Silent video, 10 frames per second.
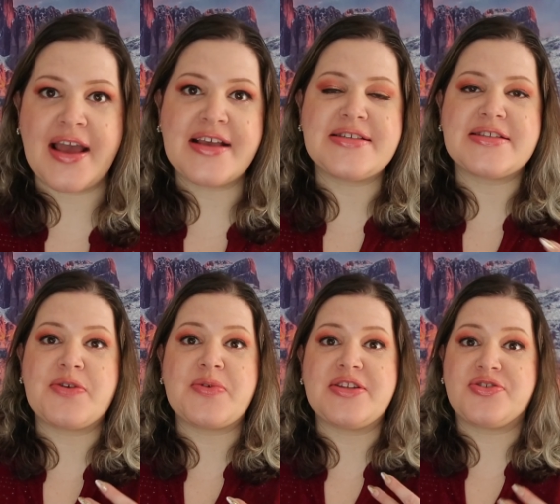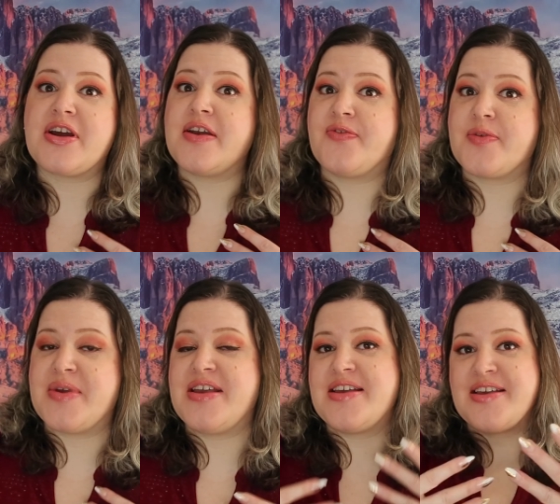I guess it's not really trying for
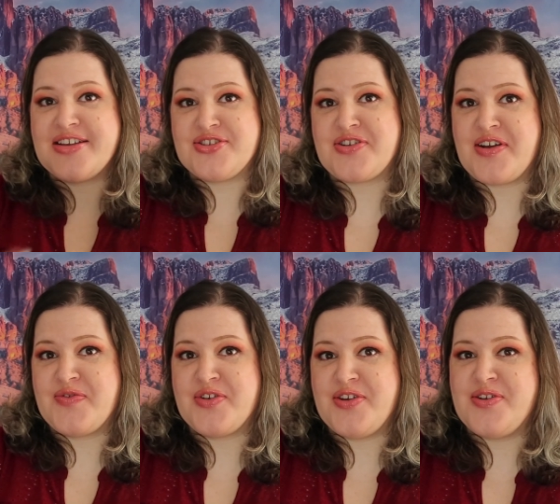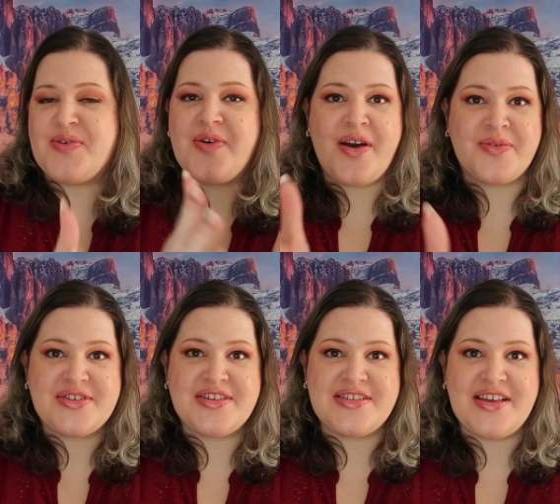me, it's trying for you. I
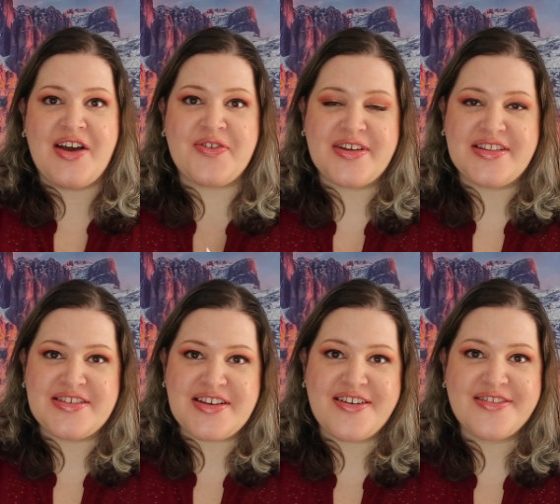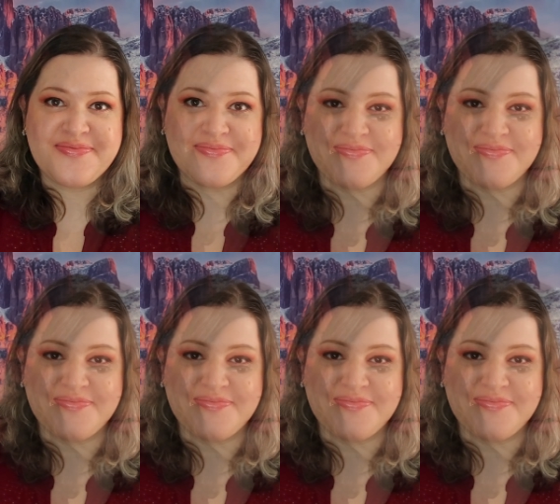want you to see how great these are.